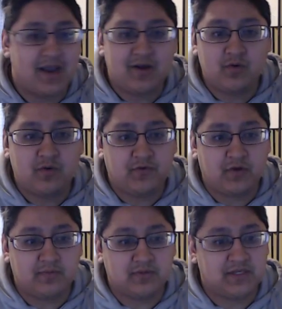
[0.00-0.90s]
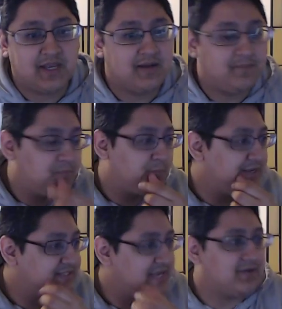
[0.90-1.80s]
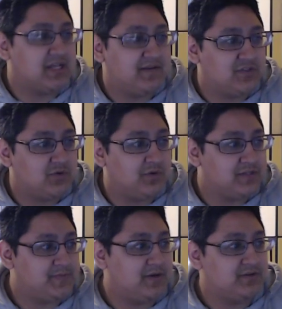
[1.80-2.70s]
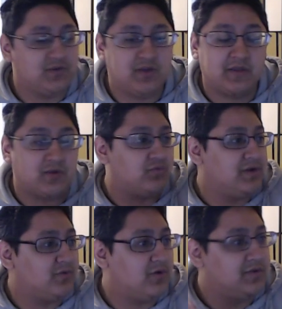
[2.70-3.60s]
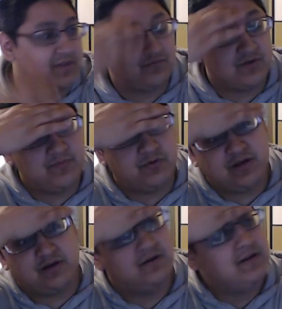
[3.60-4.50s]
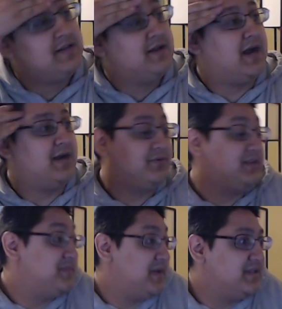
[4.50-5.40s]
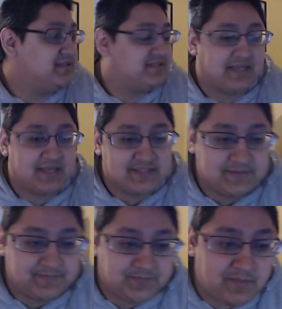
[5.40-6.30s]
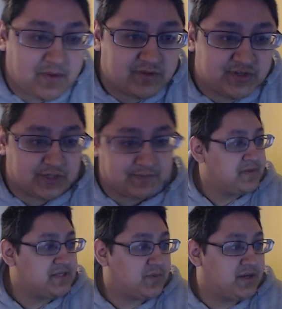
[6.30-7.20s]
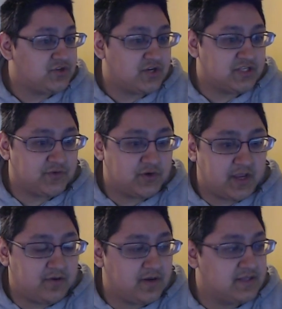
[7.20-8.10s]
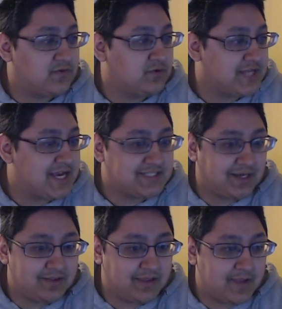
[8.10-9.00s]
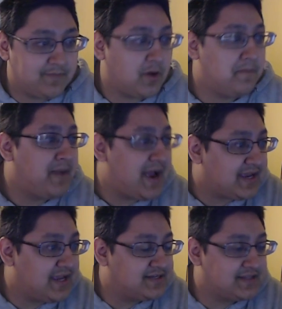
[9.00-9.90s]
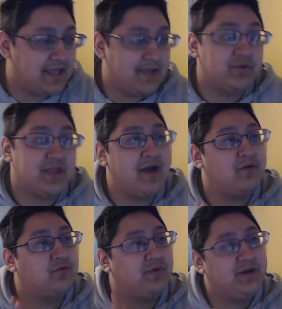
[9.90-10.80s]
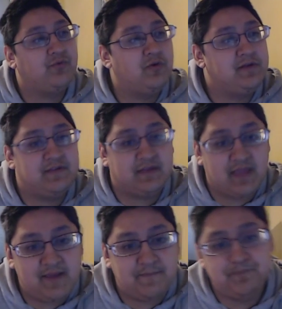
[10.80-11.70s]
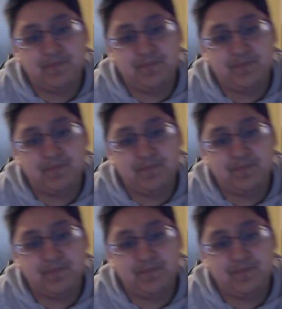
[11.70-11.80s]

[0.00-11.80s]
I don't know if you're able to get reds outside of a Sugofest banner, so you can like re-roll with a free pull here. Uh, really depends, I guess. I'm not really sure. Best way to transfer your account is, of course, X out of the game, come back into the game without re-rolling the game.